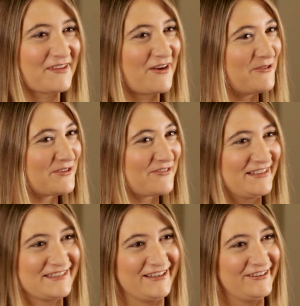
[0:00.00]
Always
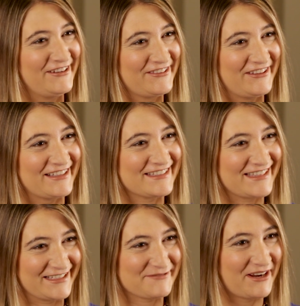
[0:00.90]
great to hear your thoughts.
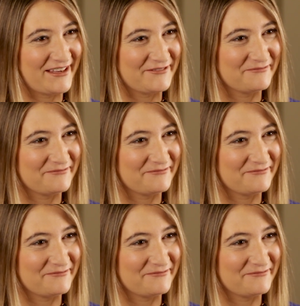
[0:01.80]
Thanks, Brian.